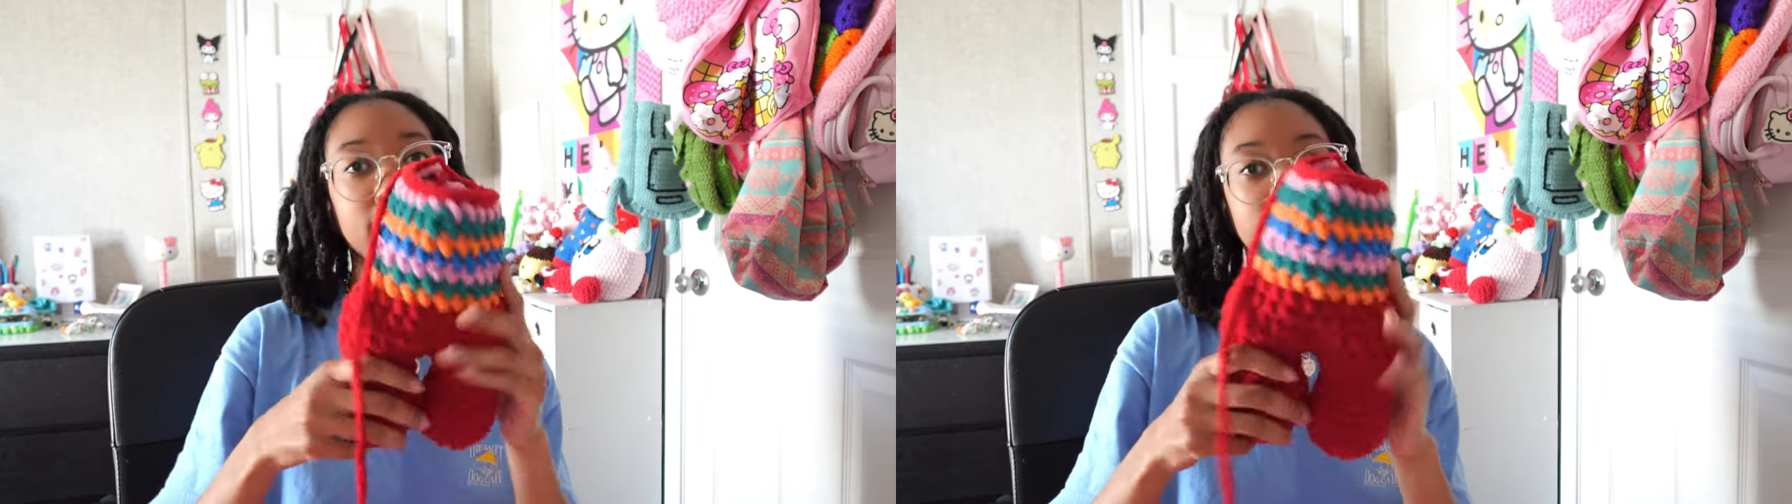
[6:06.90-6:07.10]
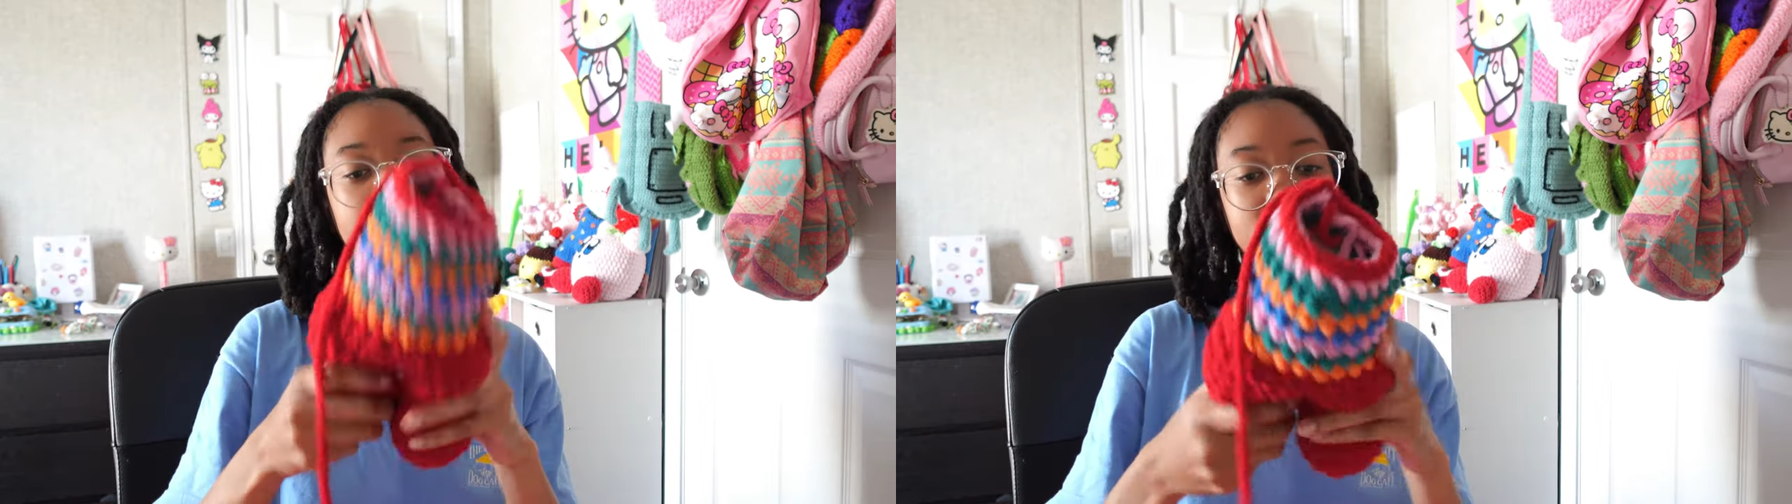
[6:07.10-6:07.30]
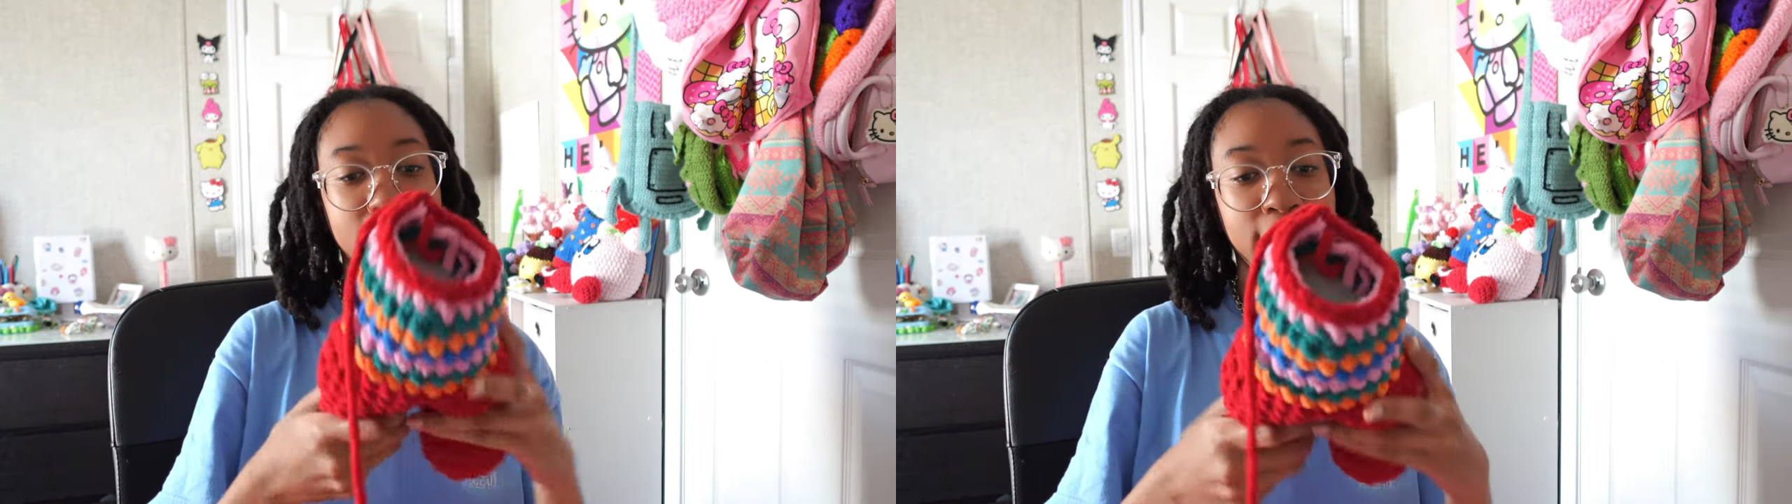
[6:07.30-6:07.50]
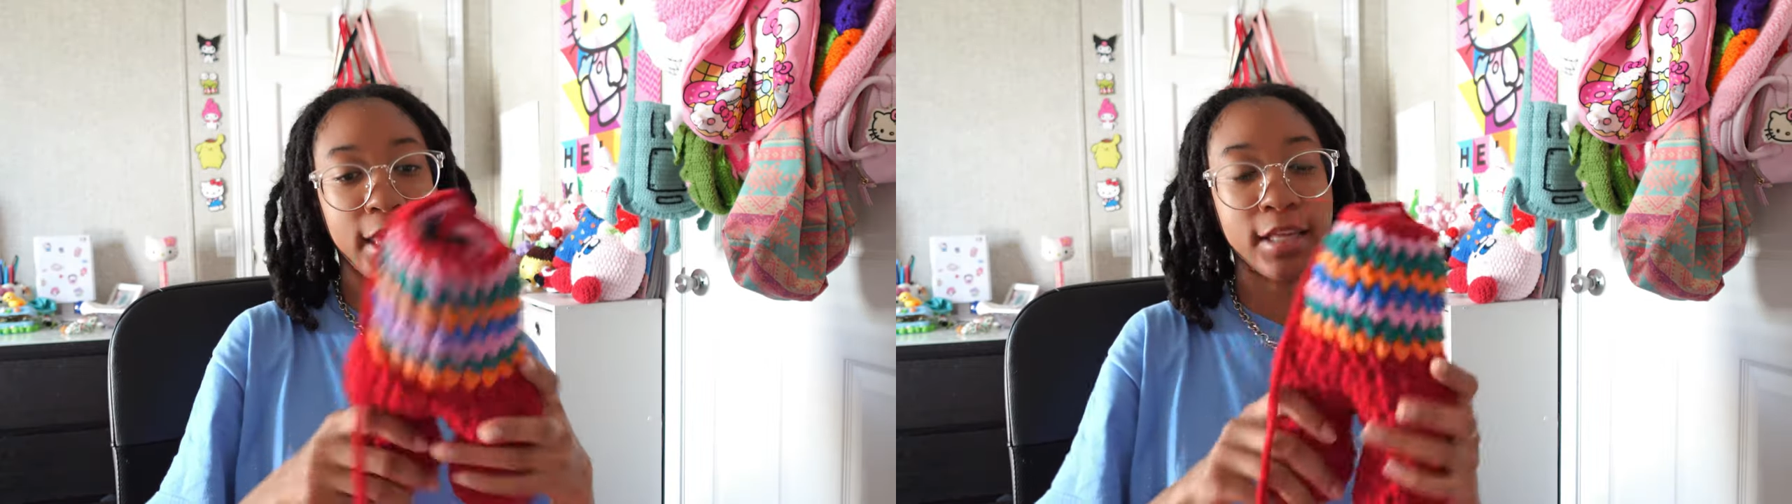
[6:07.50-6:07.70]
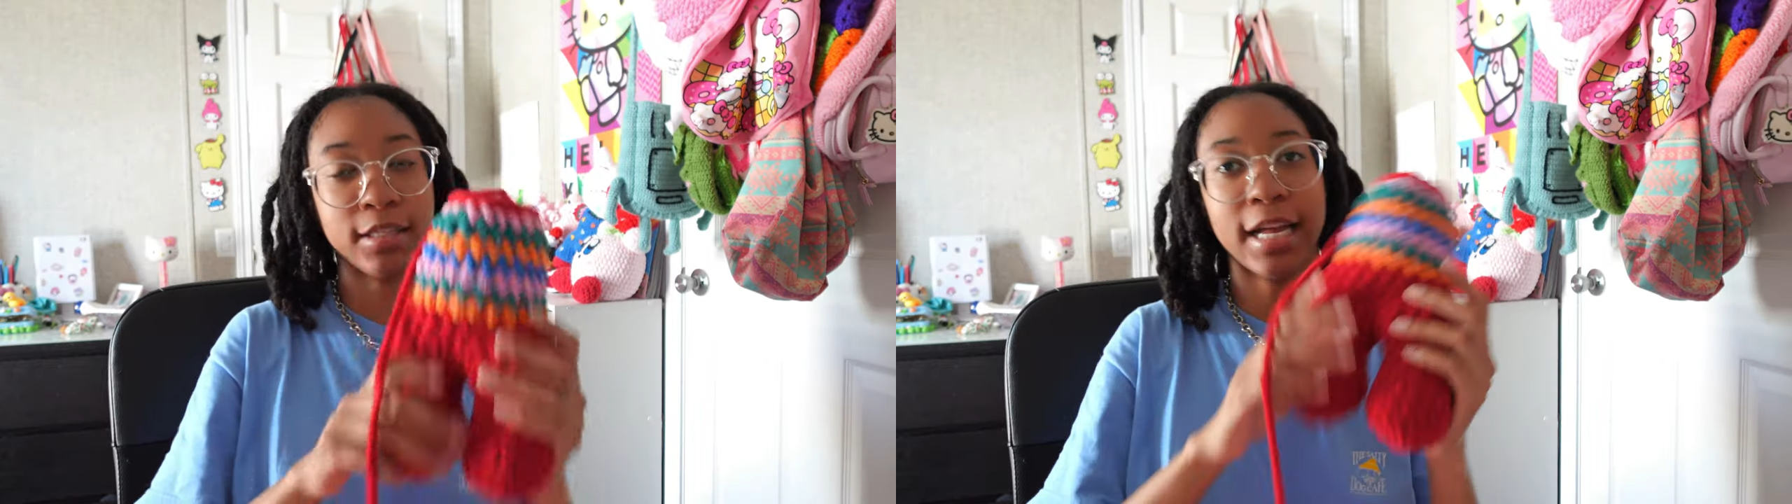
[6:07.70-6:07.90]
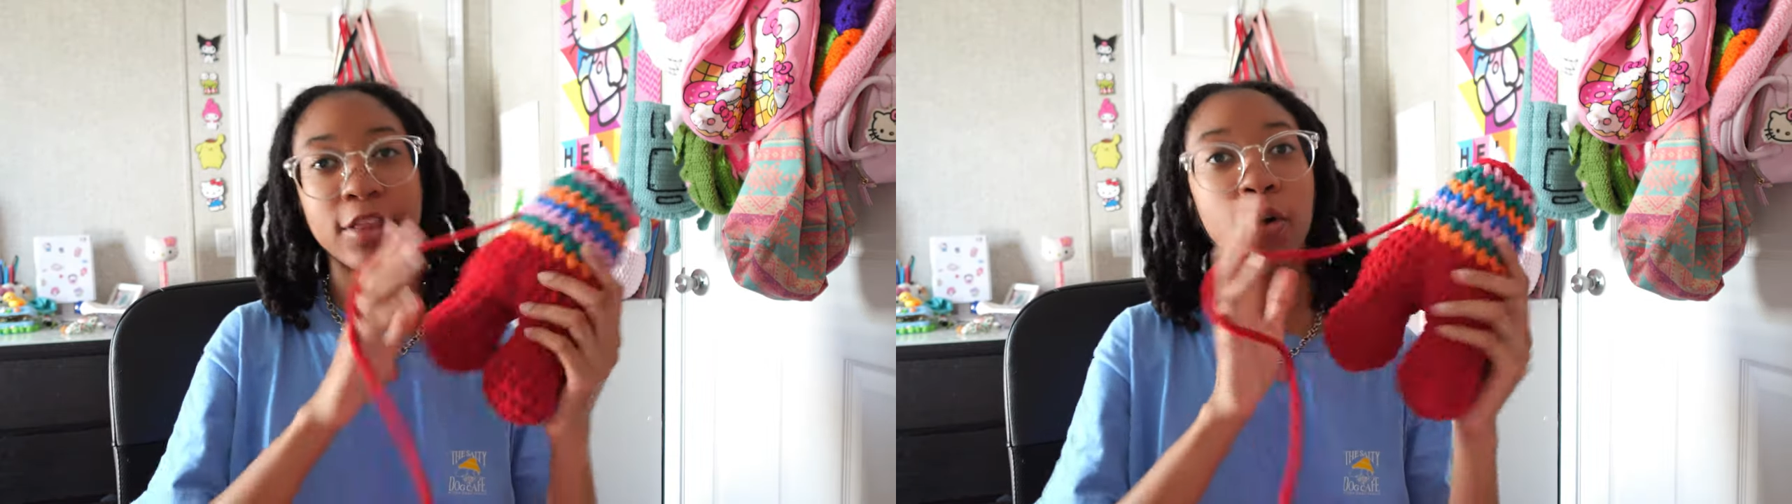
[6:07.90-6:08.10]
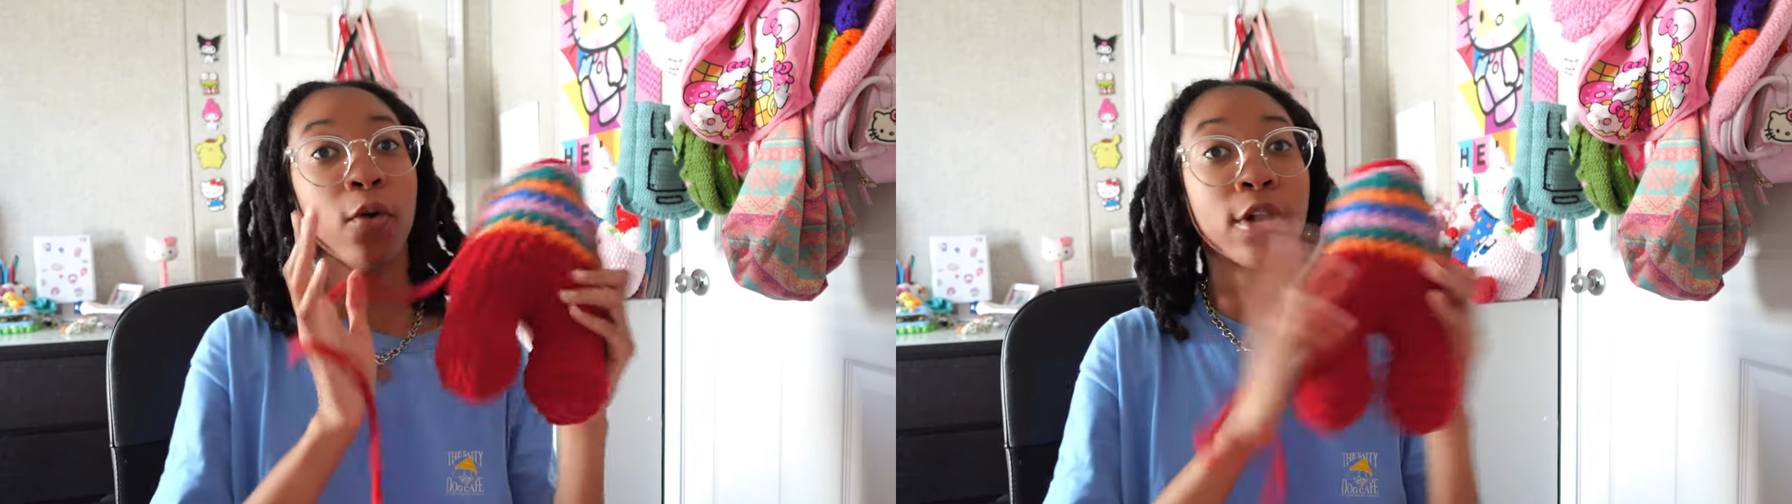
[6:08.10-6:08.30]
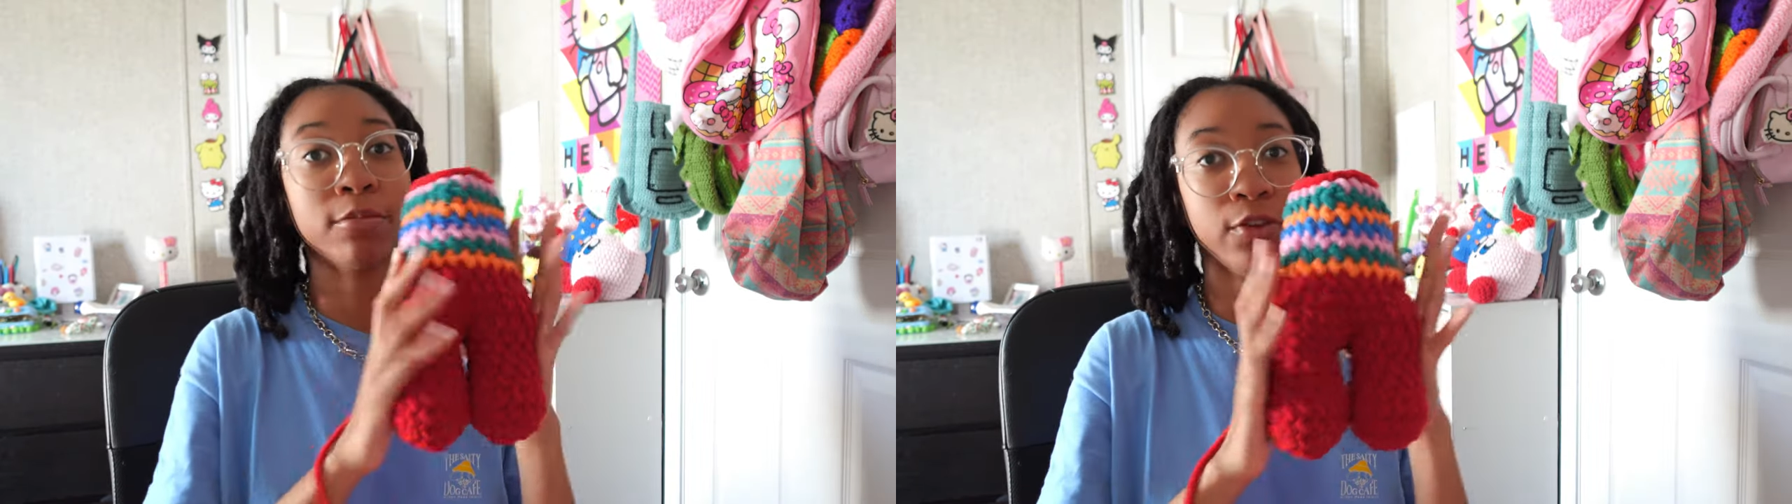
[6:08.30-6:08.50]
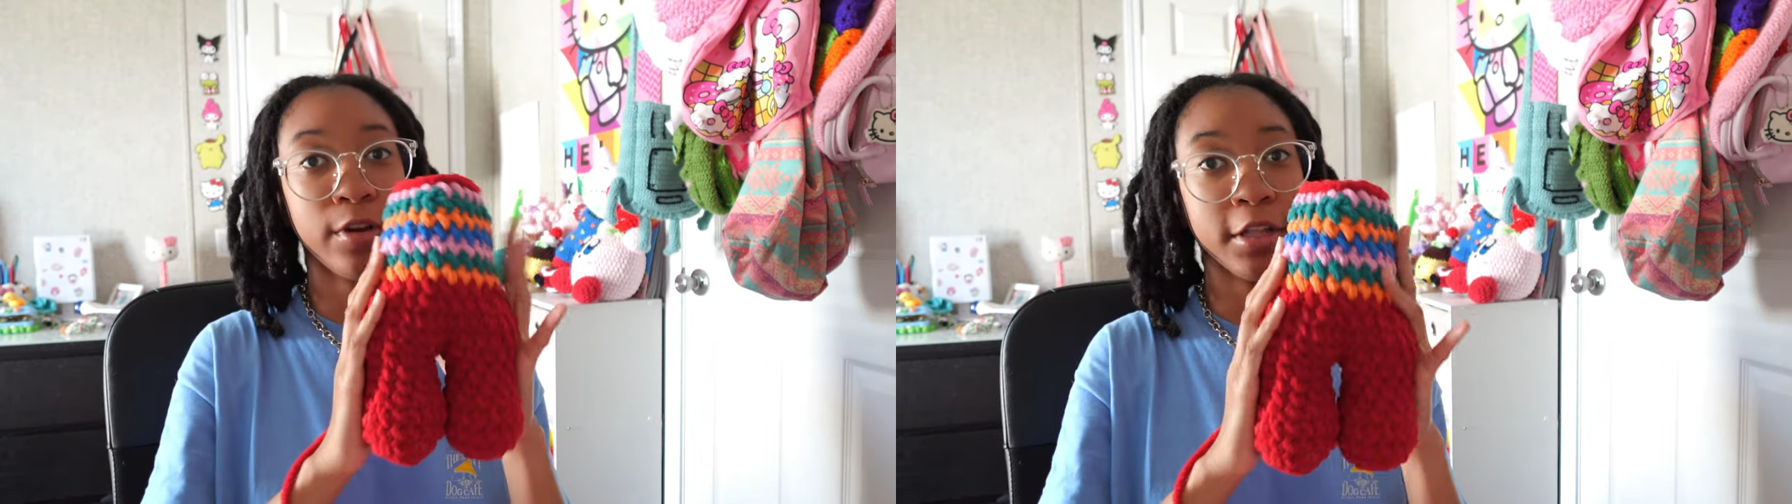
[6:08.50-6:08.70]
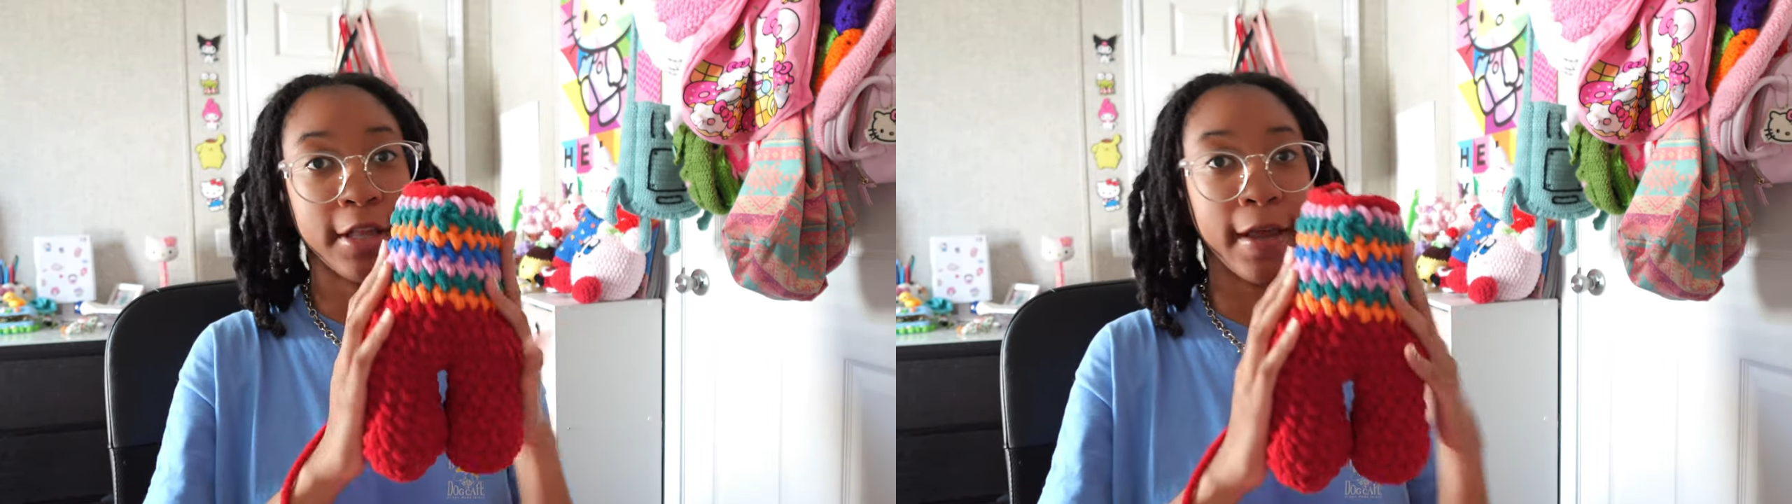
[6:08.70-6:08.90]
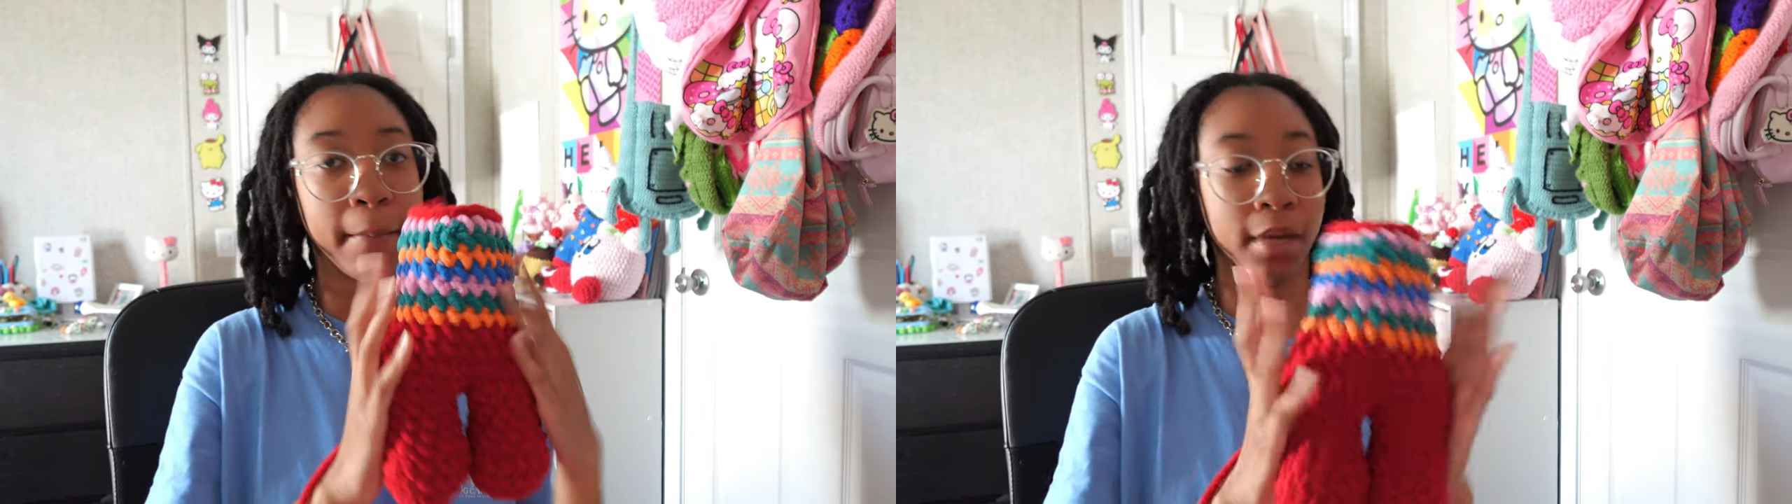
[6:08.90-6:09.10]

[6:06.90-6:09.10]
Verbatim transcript: the legs not the arms or anything